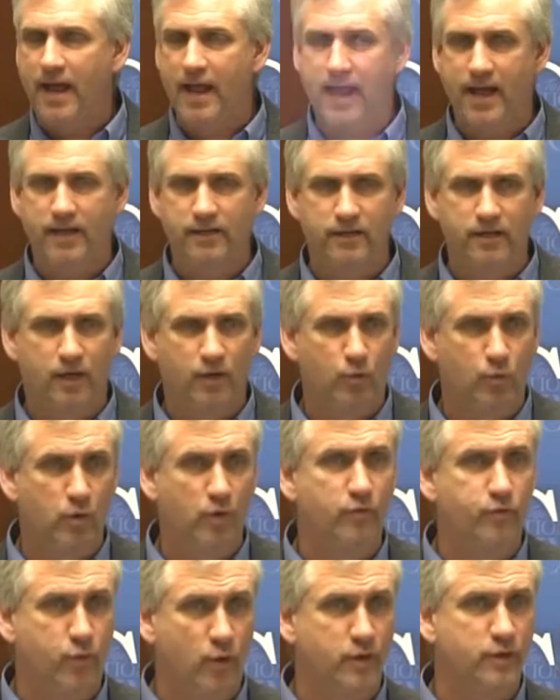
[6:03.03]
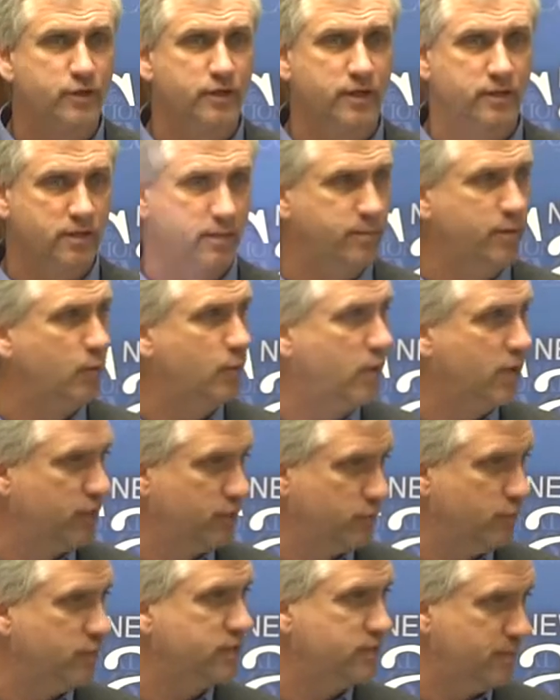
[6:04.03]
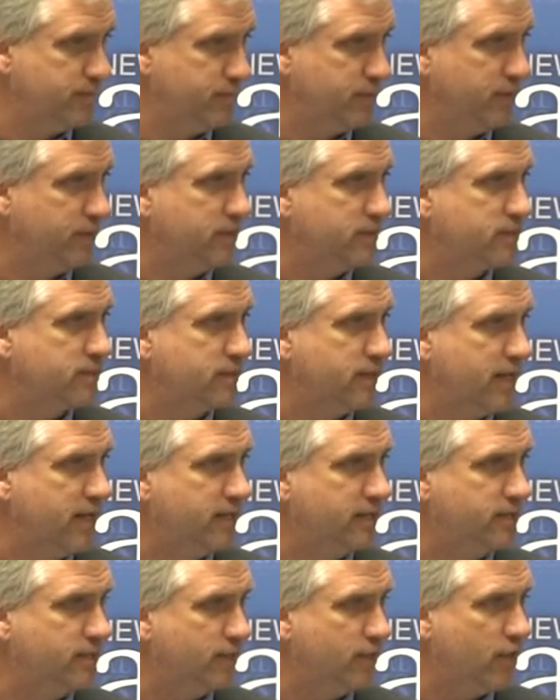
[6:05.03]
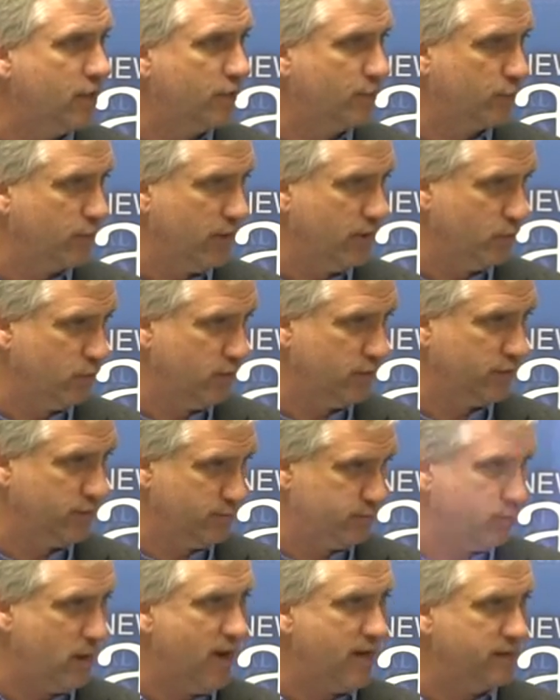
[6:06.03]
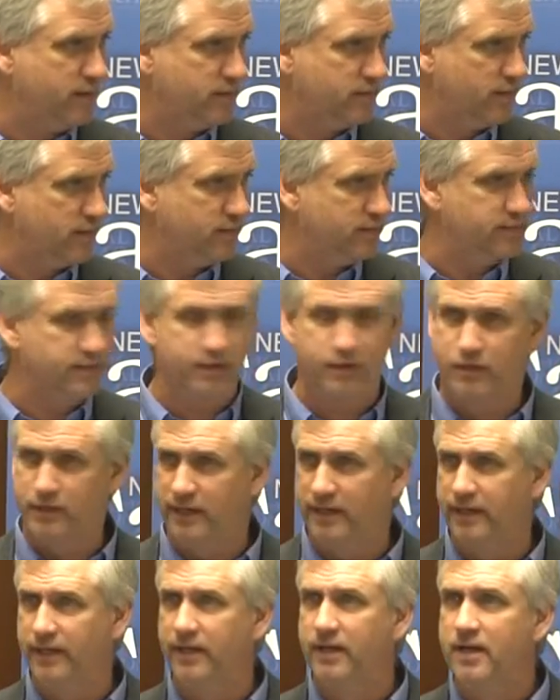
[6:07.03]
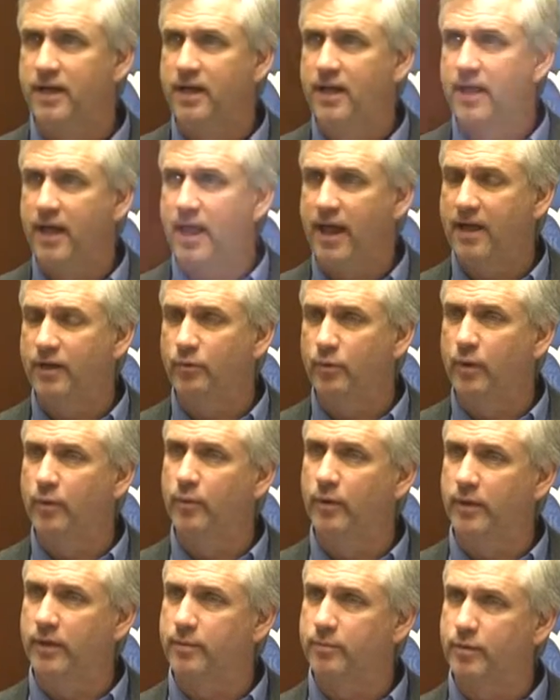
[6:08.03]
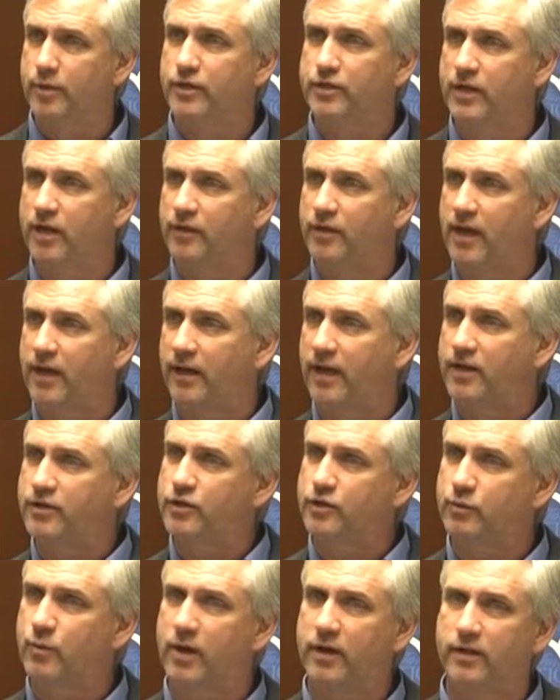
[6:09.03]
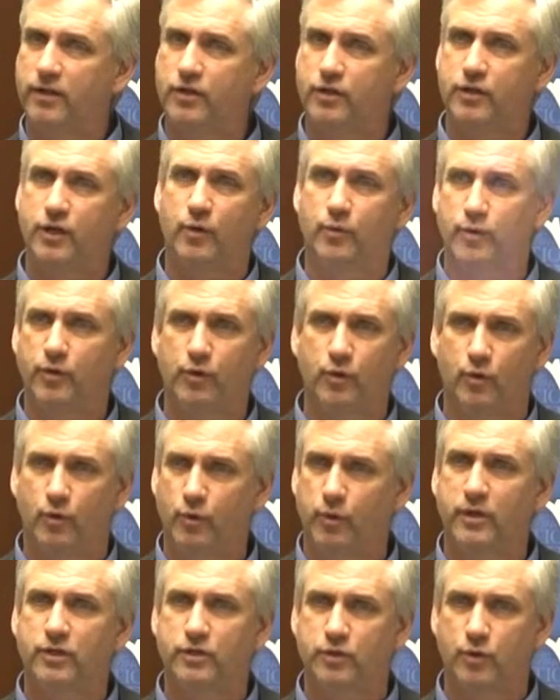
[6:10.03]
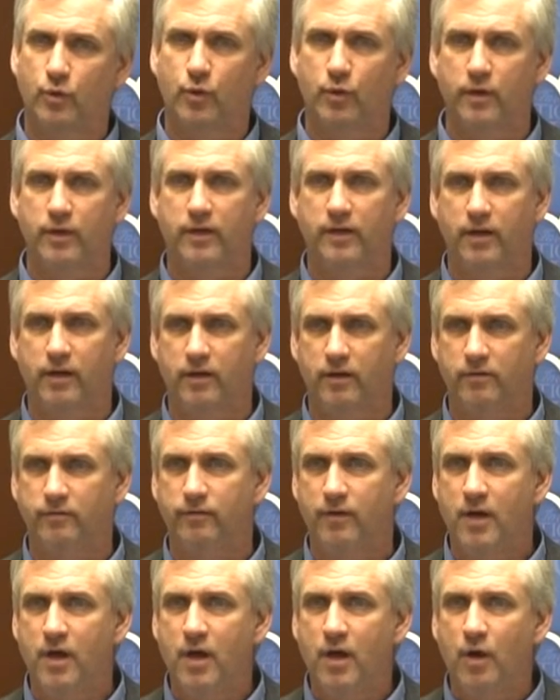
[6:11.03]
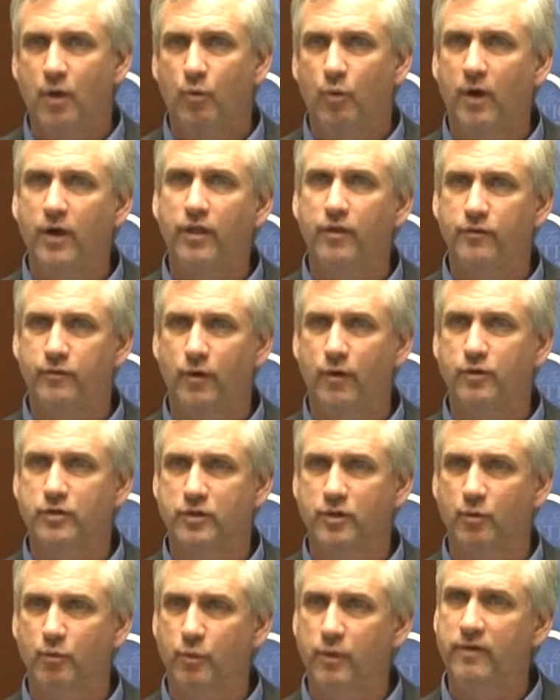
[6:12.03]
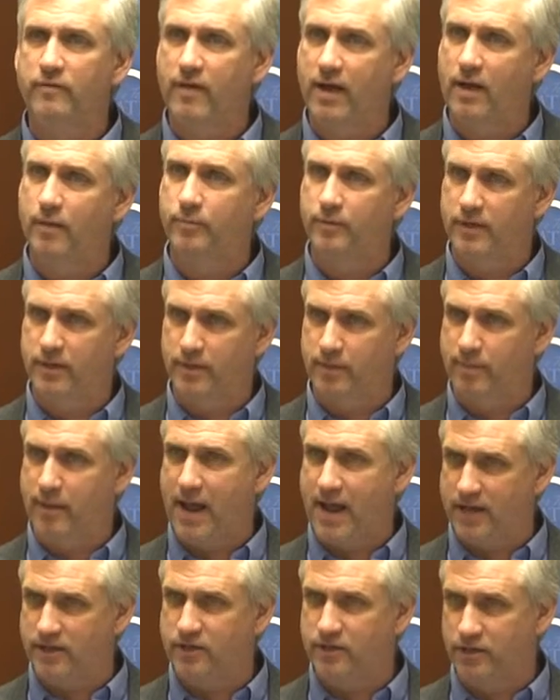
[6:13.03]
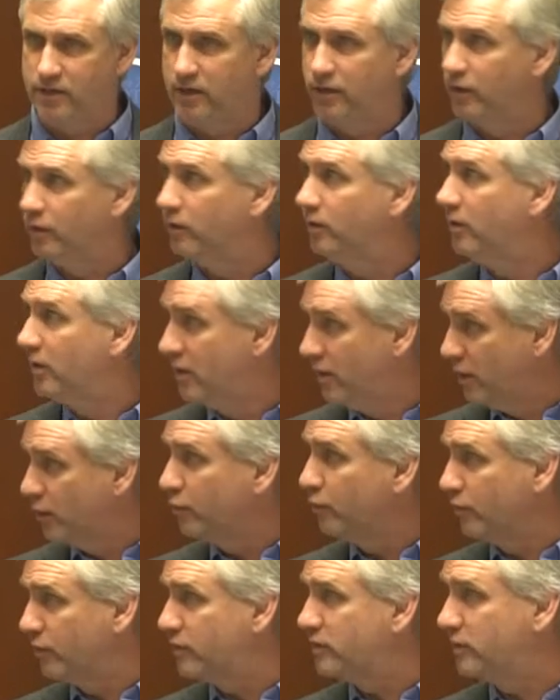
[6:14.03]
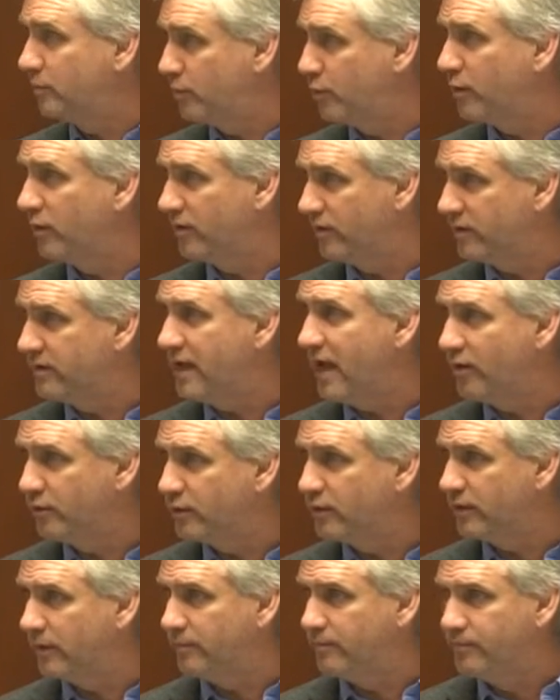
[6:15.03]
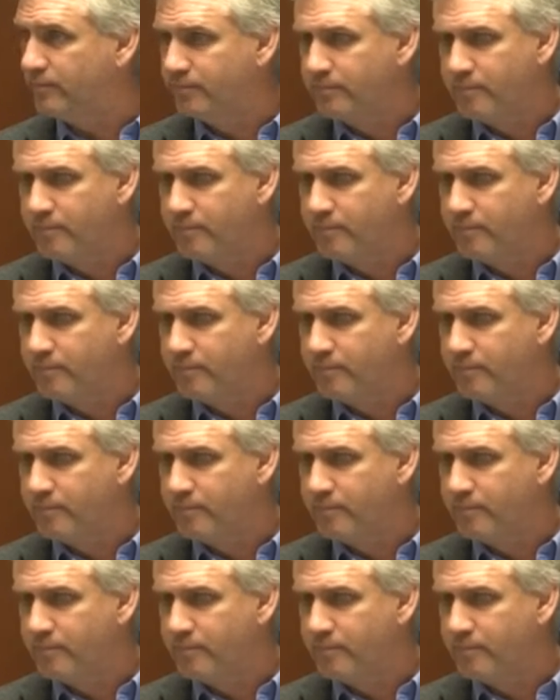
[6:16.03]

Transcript: And uh, we're fortunate to be one of the recipients and uh, all the great work that Brian does and Jeannie, and we really appreciate that. I just wanted to share with you a quick story of one of the folks that we've helped in the past year through the support of the township.